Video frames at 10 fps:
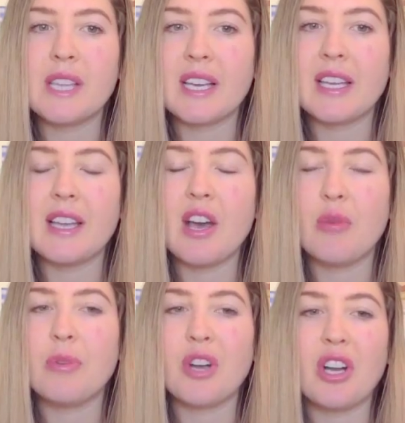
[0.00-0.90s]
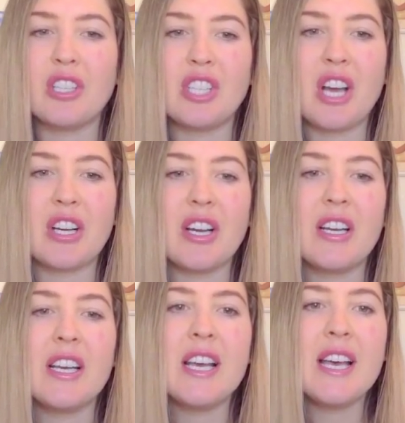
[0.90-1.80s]
that can help your heart
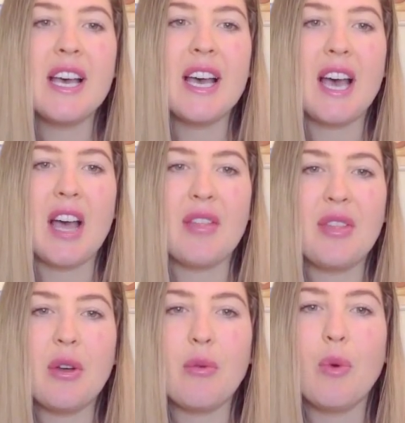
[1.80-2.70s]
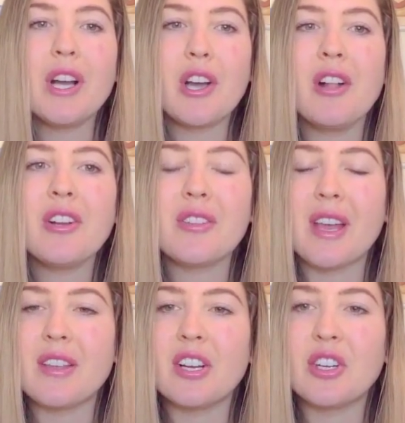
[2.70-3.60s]
chakra. What color are
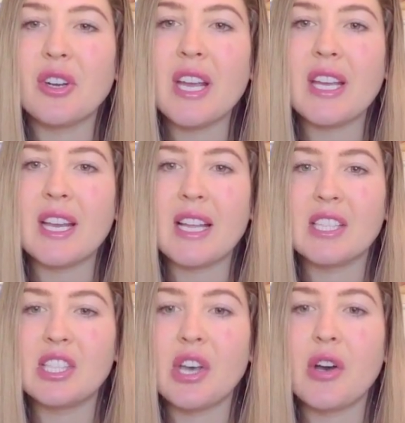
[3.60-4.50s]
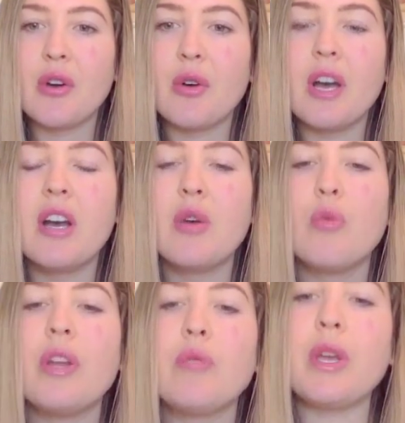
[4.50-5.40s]
they? They're green. And so
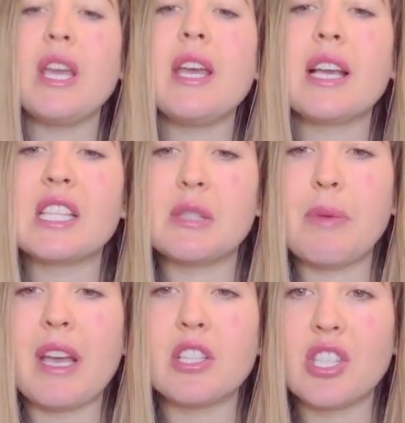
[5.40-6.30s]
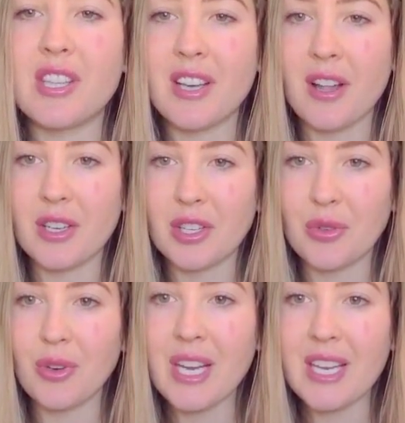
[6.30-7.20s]
when we expand to the color
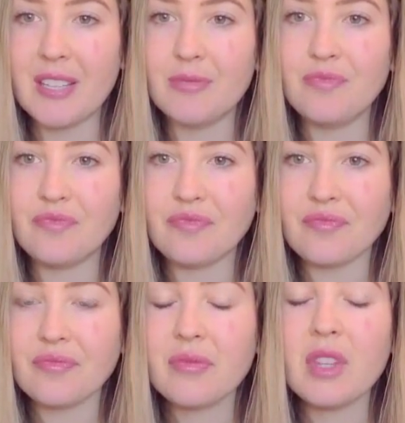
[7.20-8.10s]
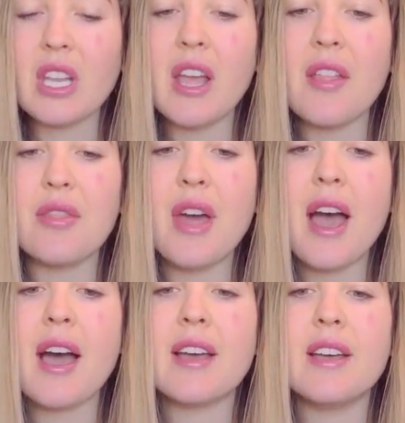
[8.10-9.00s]
green,
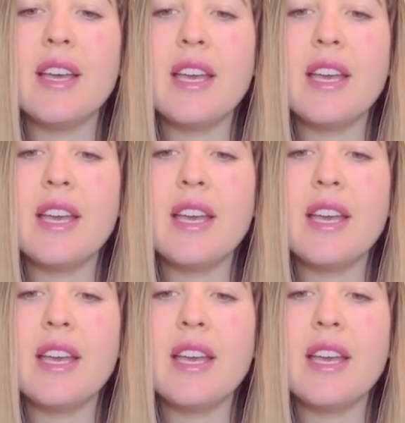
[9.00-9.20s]
that